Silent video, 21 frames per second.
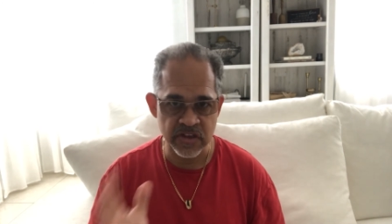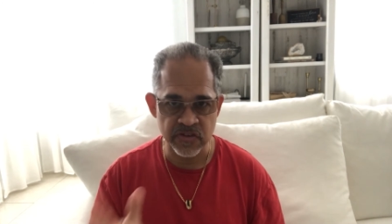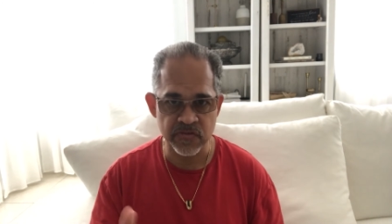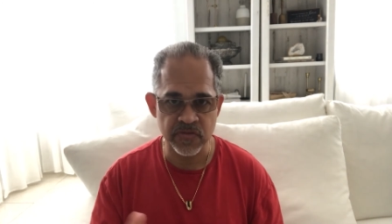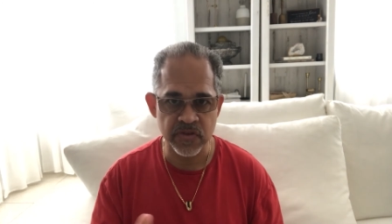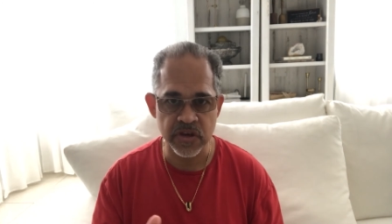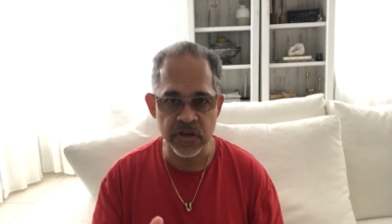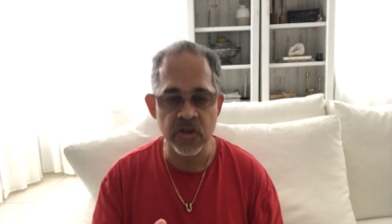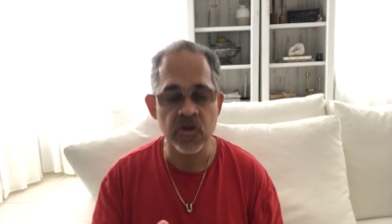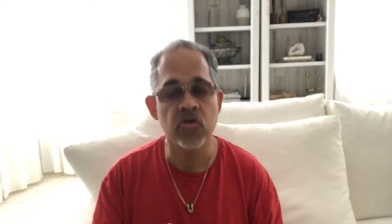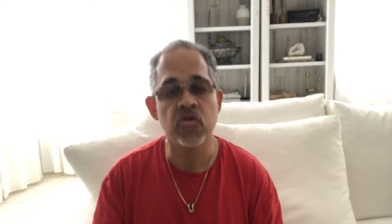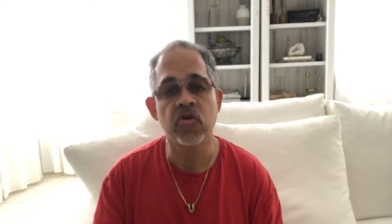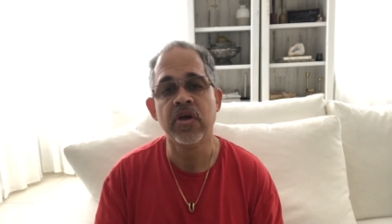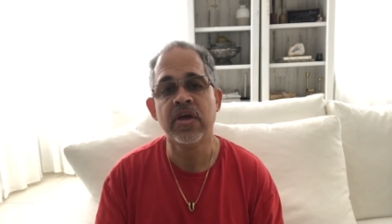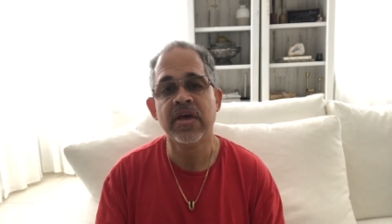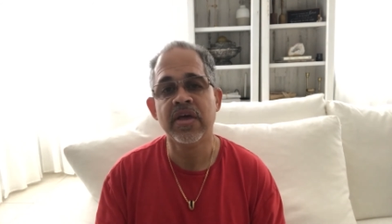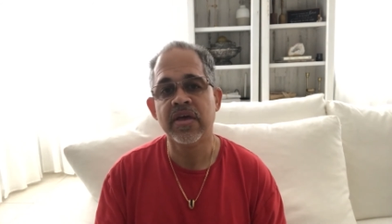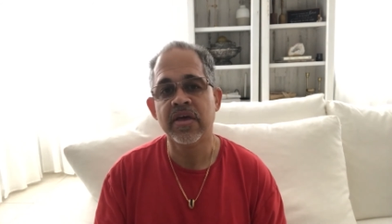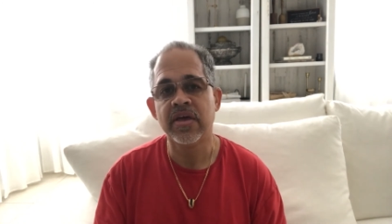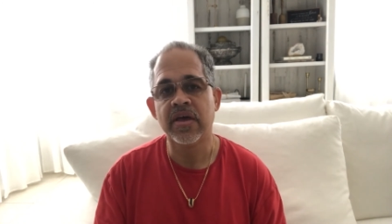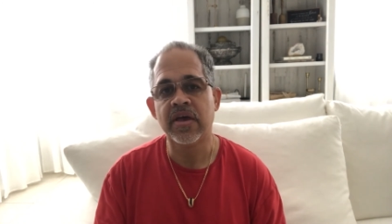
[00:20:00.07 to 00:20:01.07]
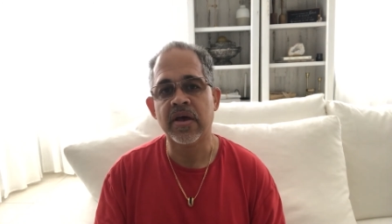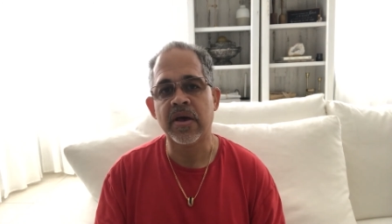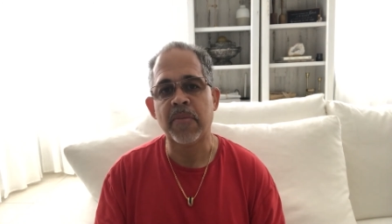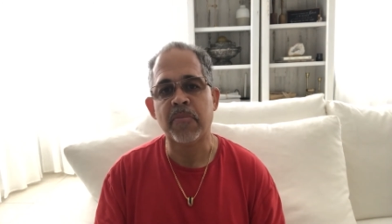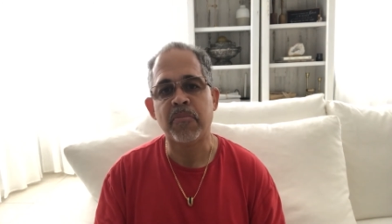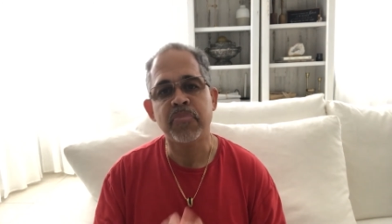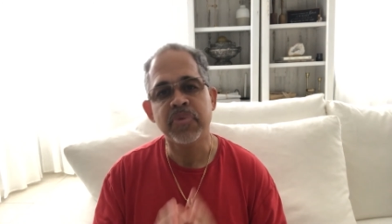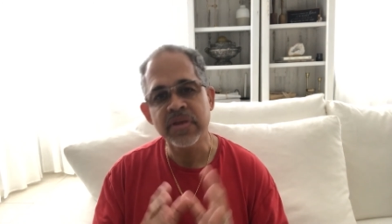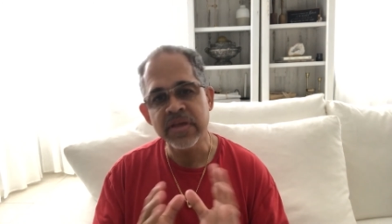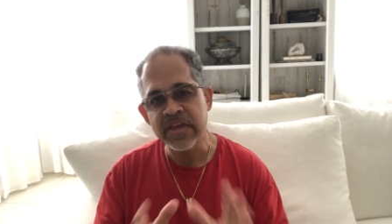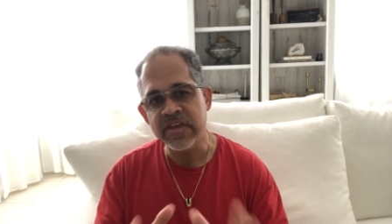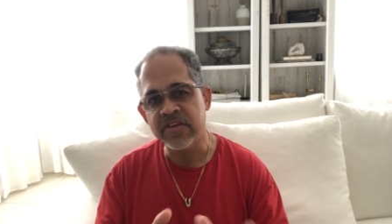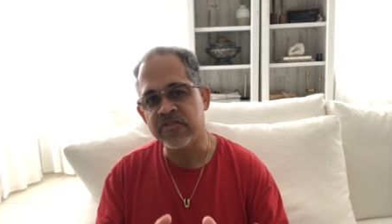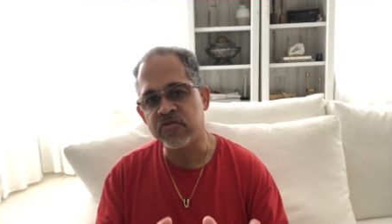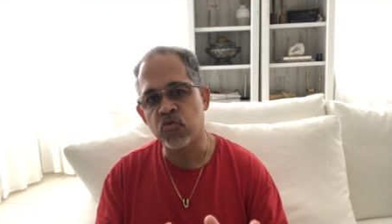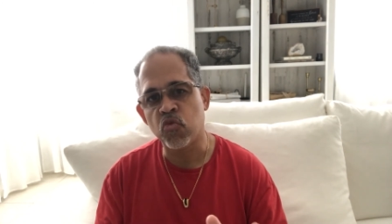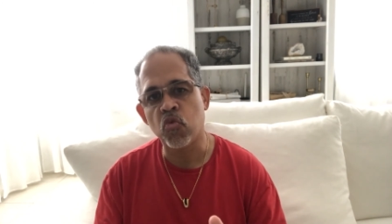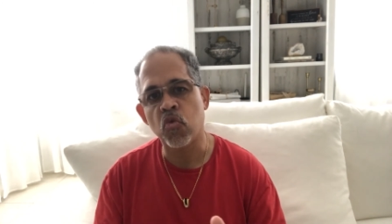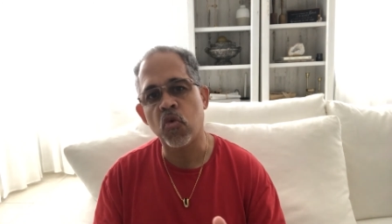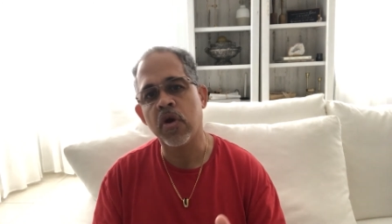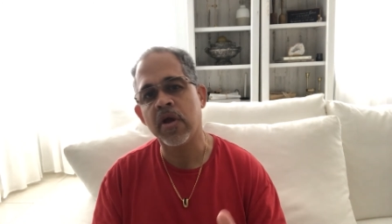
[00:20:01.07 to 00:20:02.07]
video, please
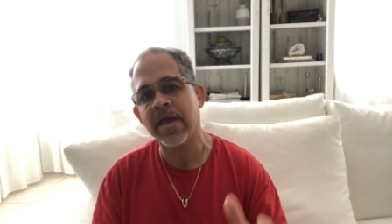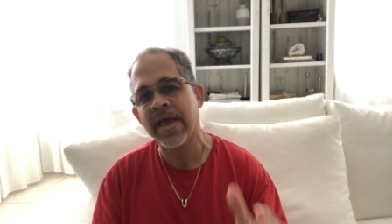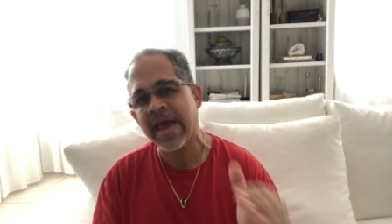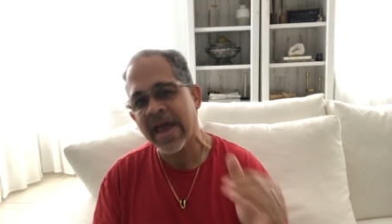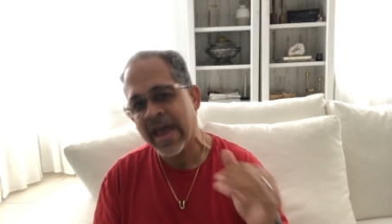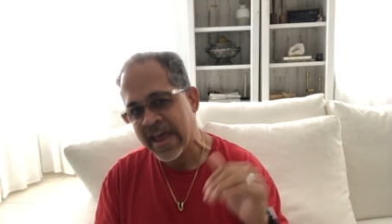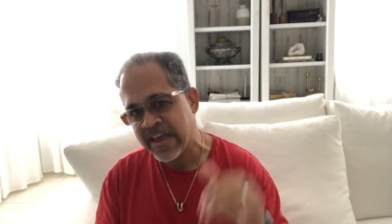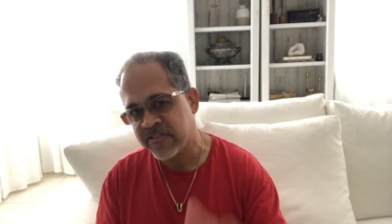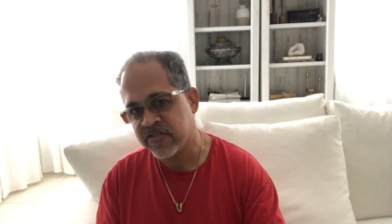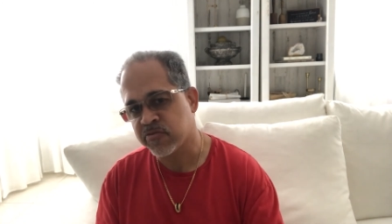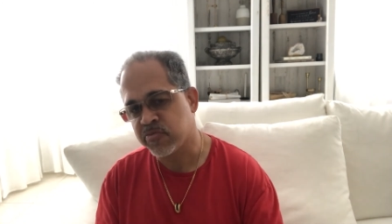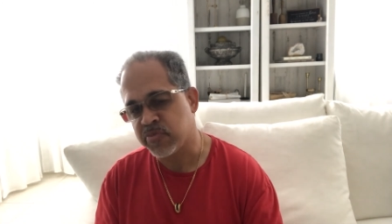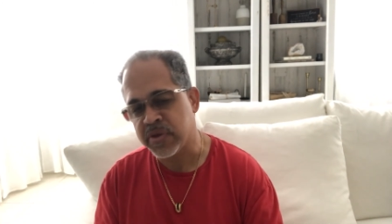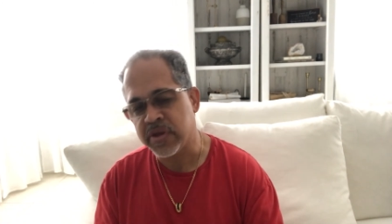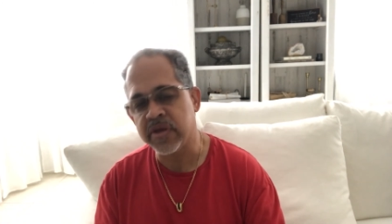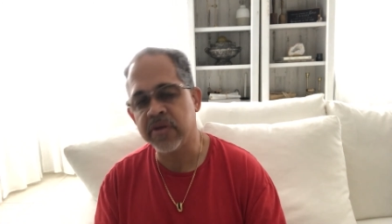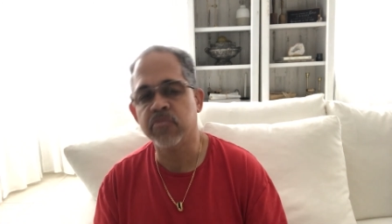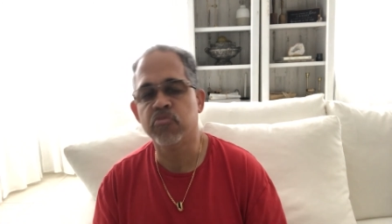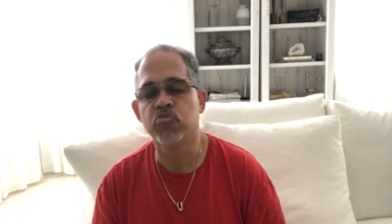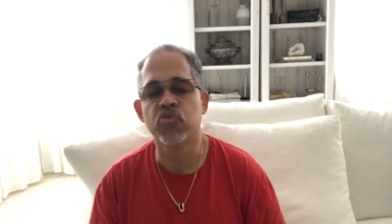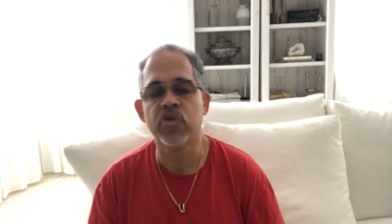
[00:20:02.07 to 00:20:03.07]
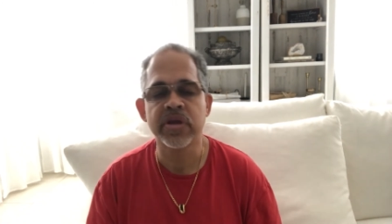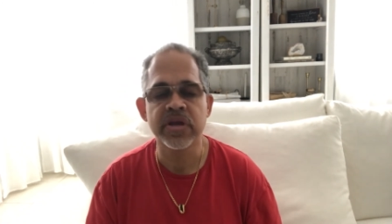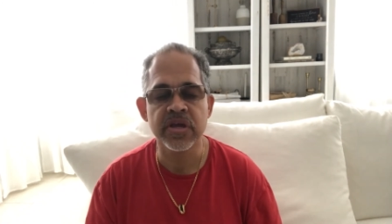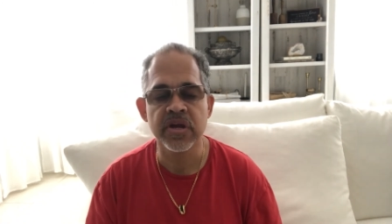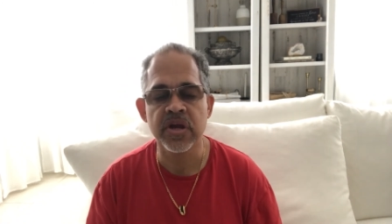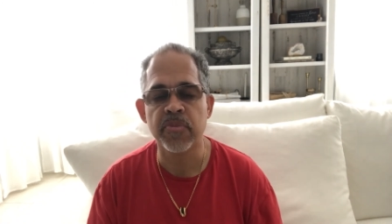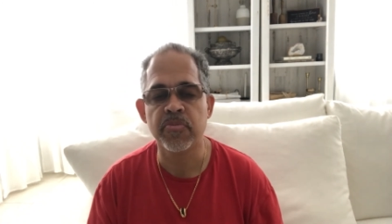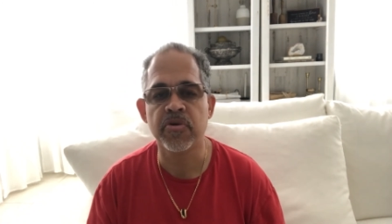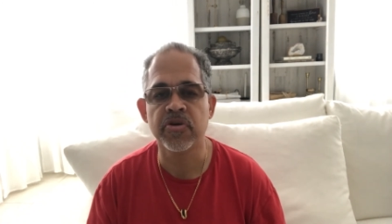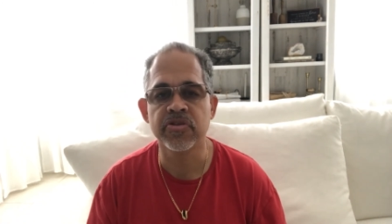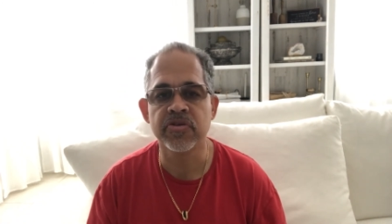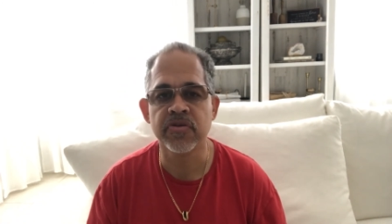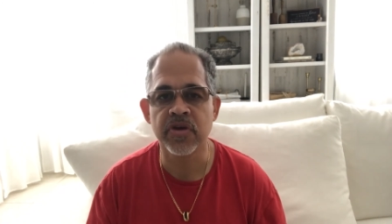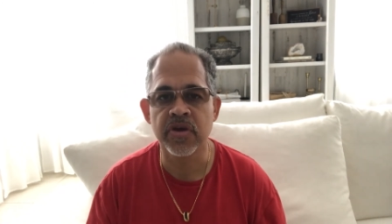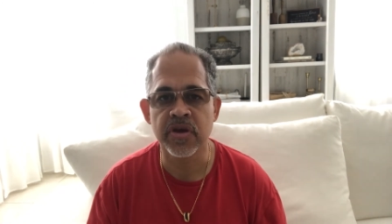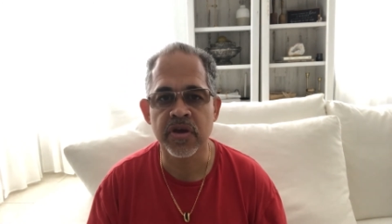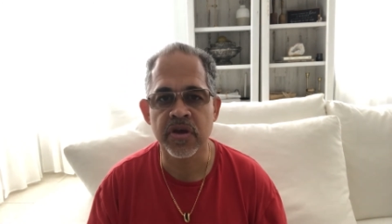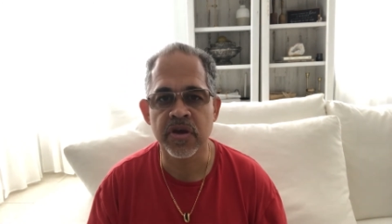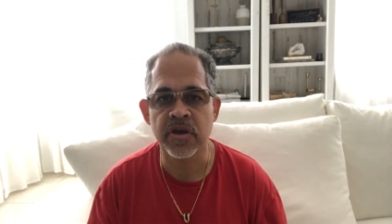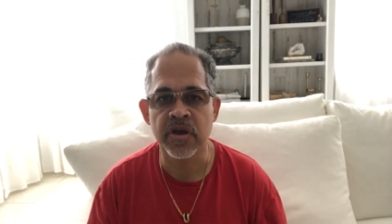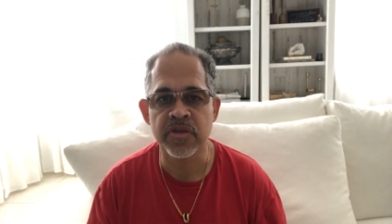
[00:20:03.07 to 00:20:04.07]
ask me, bring it up on
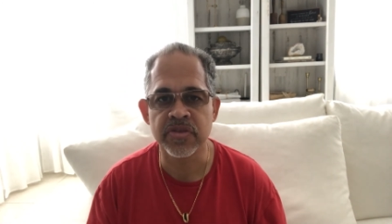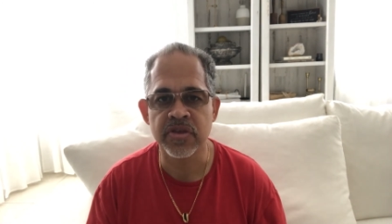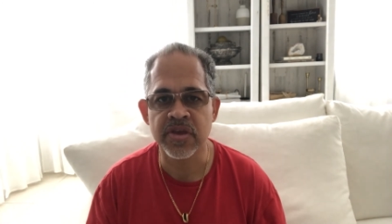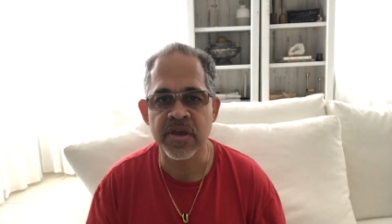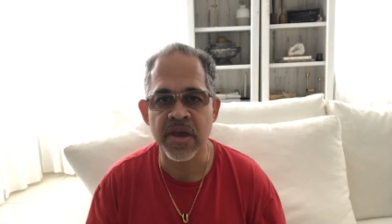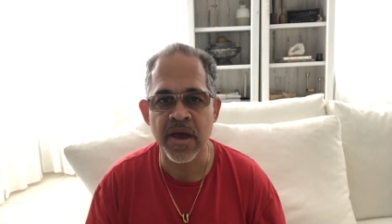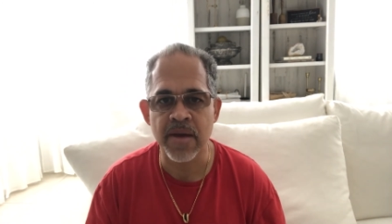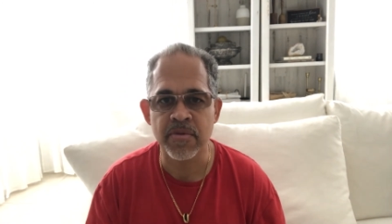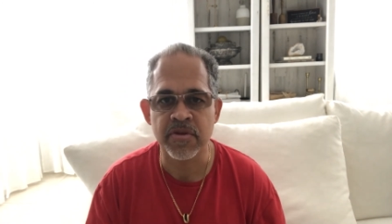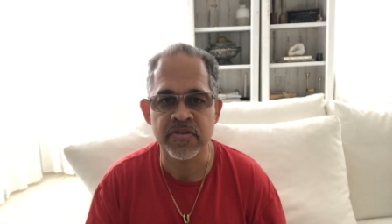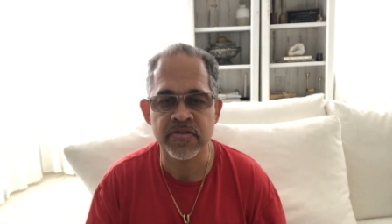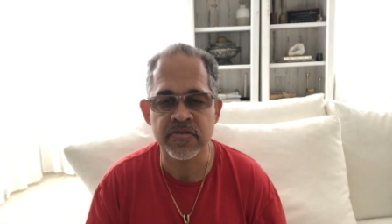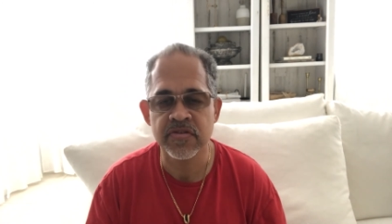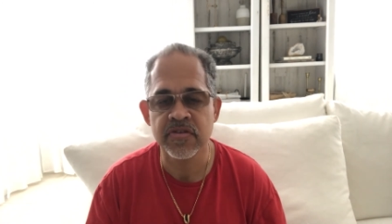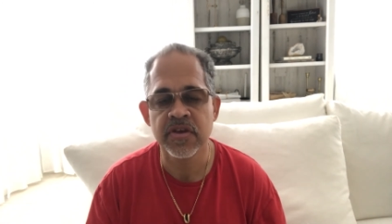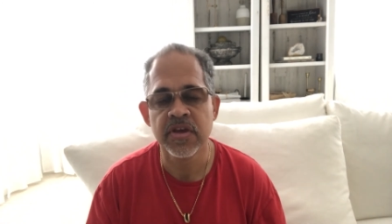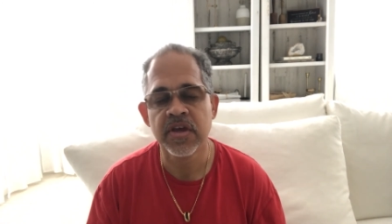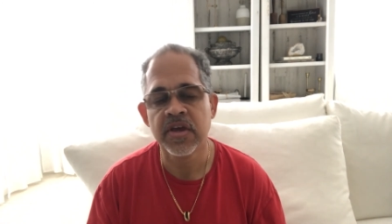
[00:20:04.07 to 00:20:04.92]
the comments,